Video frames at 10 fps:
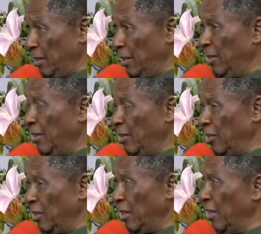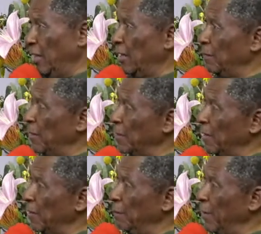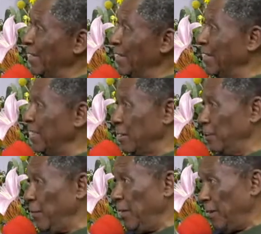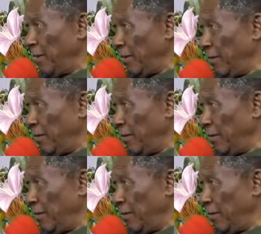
in the church, and it must be multidisciplinary.